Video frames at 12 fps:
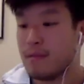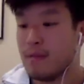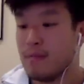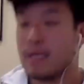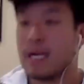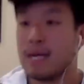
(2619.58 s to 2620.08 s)

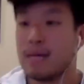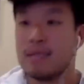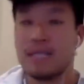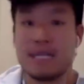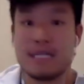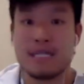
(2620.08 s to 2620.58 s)
become a
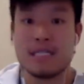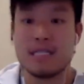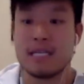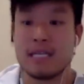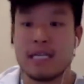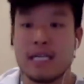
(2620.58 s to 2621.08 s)
dentist,
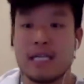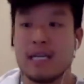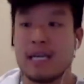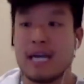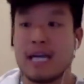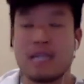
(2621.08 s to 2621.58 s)
he
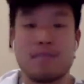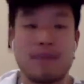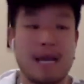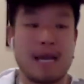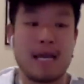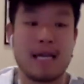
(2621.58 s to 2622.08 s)
had to
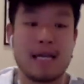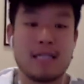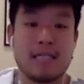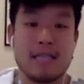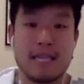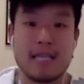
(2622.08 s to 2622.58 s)
he had to
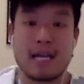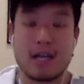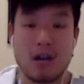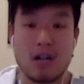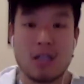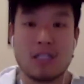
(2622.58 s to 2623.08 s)
take that
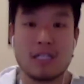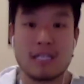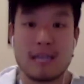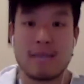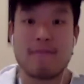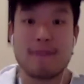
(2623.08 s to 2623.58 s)
college
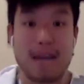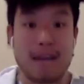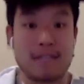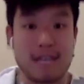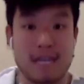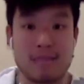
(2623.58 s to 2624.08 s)
exam five
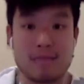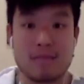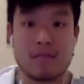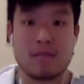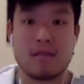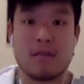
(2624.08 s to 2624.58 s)
times.
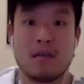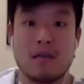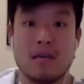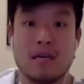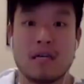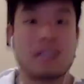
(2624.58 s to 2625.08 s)

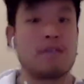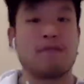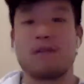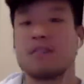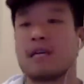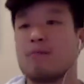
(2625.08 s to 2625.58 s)
Because the
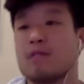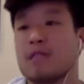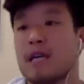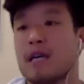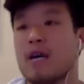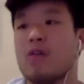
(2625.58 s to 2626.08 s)
first time was
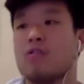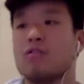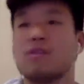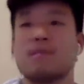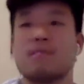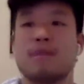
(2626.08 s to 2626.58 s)
like, oh, you
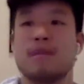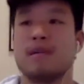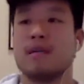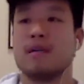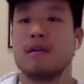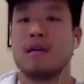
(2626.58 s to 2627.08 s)
can
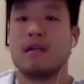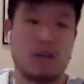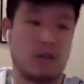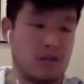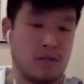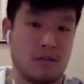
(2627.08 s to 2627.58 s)
be a
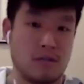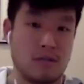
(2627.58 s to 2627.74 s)
nurse,